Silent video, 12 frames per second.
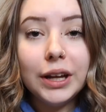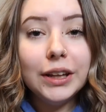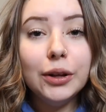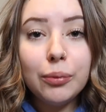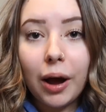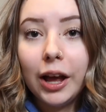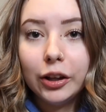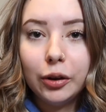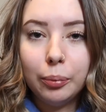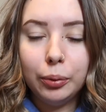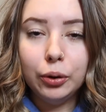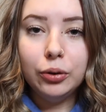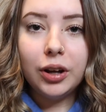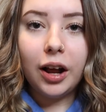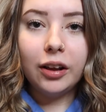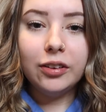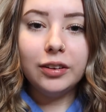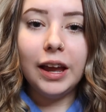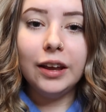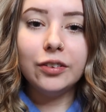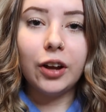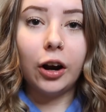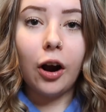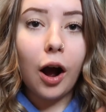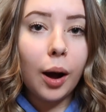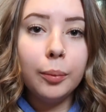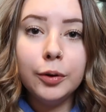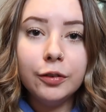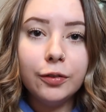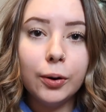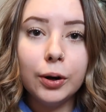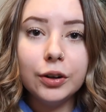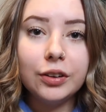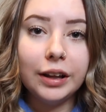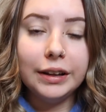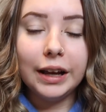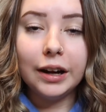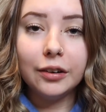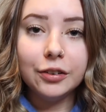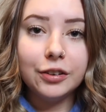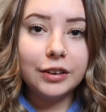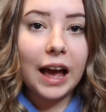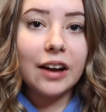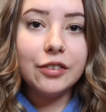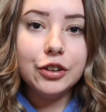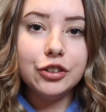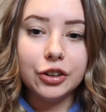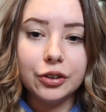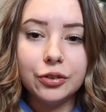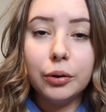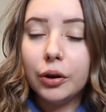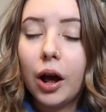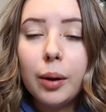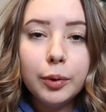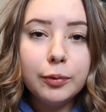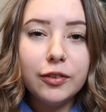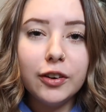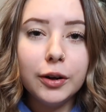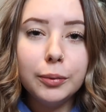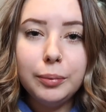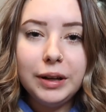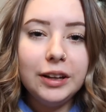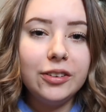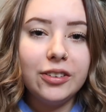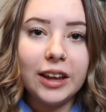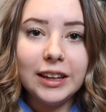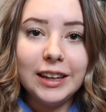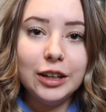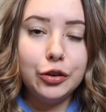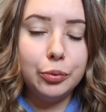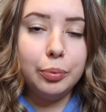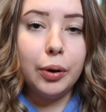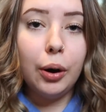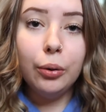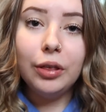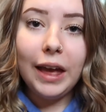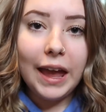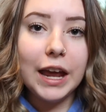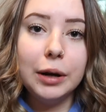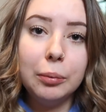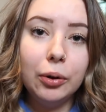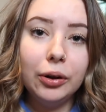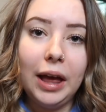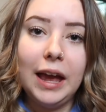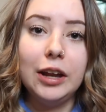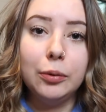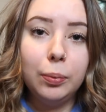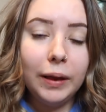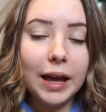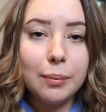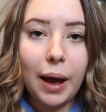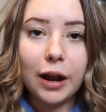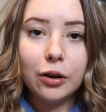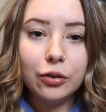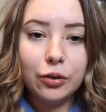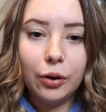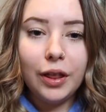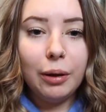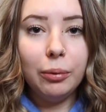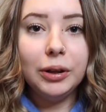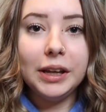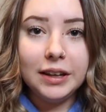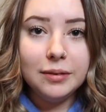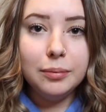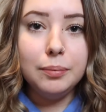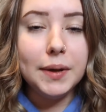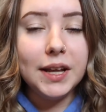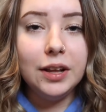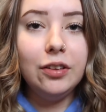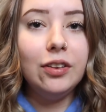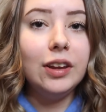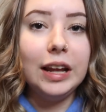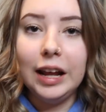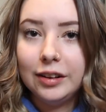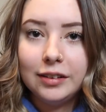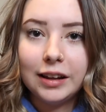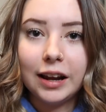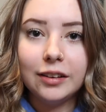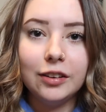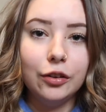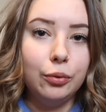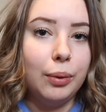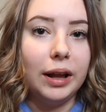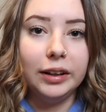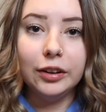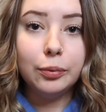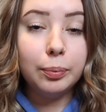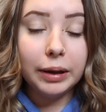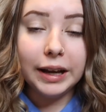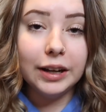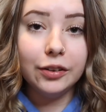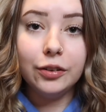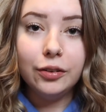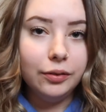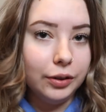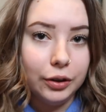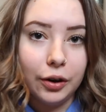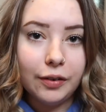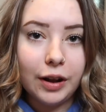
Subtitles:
in the wild, blue-tongued skinks are omnivores and they are scavengers. So an omnivore means they eat both animal and plant matter, so they will eat meats, insects, as well as plants, you know,